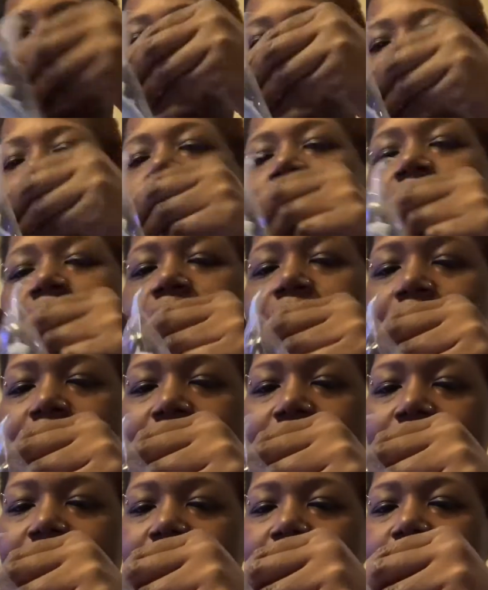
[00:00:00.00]
Let's get
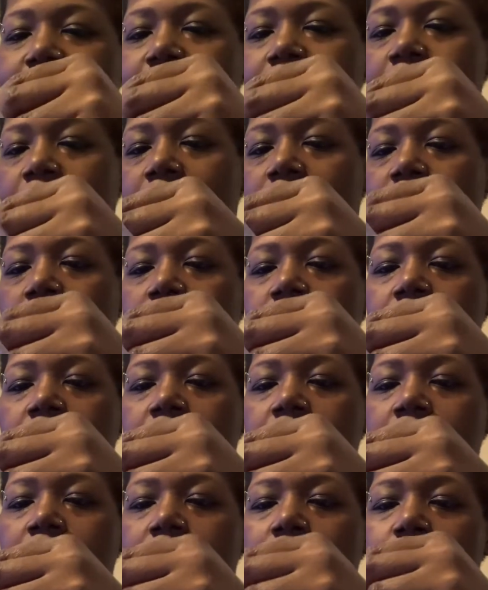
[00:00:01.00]
these
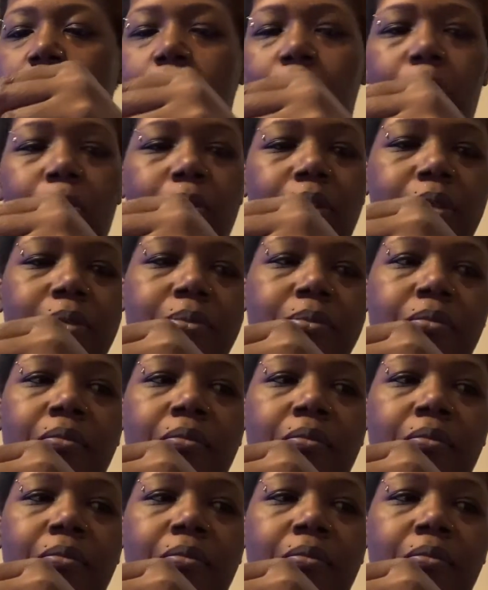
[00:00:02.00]
open.